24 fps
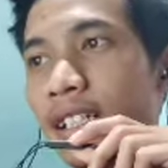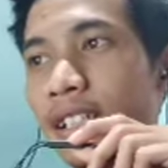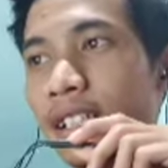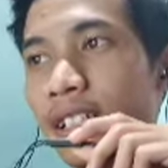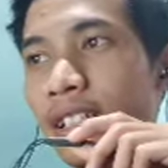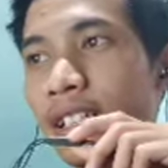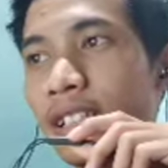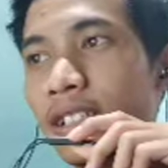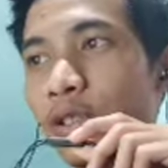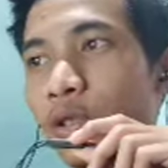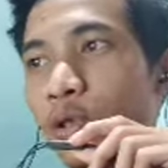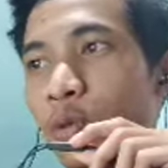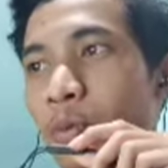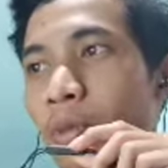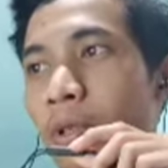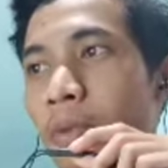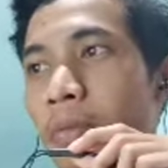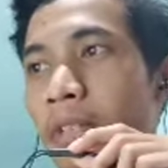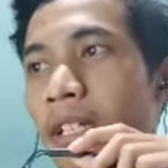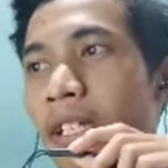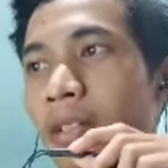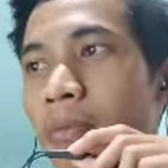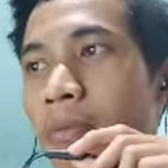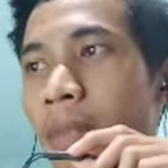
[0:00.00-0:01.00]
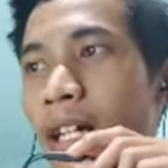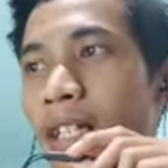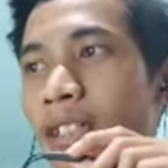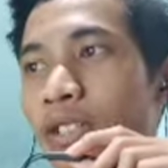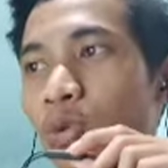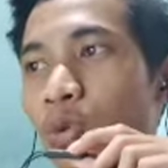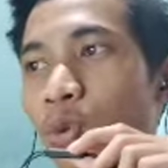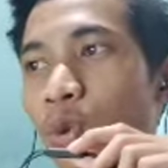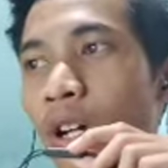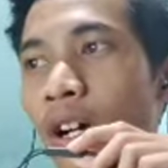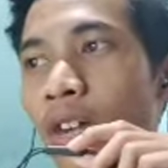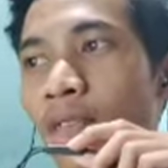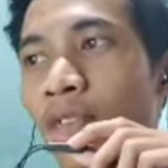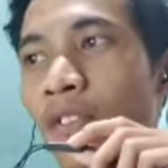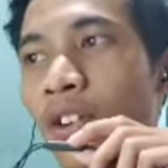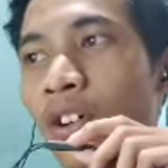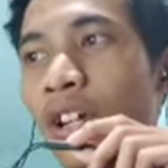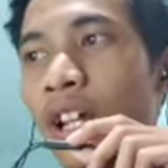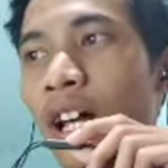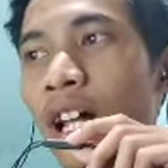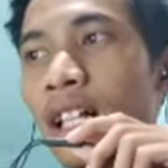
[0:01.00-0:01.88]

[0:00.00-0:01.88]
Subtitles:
need to be minimized to avoid